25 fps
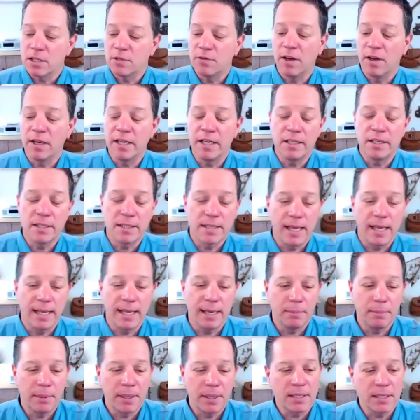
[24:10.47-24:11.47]
funny you say
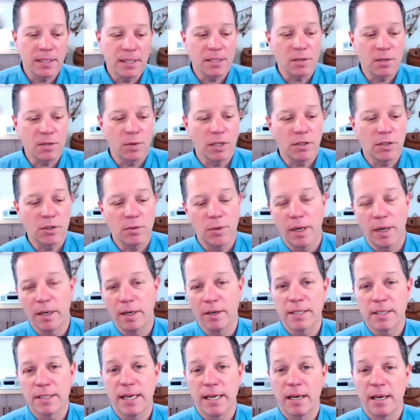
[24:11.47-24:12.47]
that, because as a restaurant
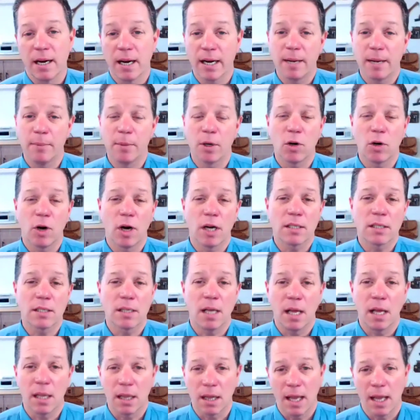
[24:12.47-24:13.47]
entertainer, I come across
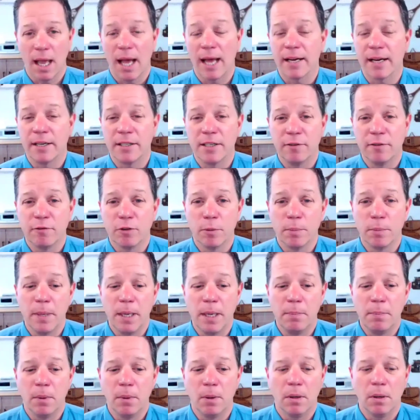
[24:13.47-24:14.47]
a lot of different
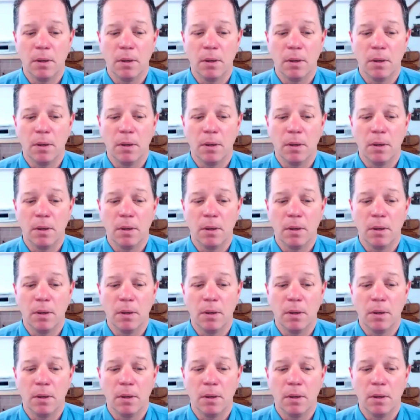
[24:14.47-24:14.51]
people.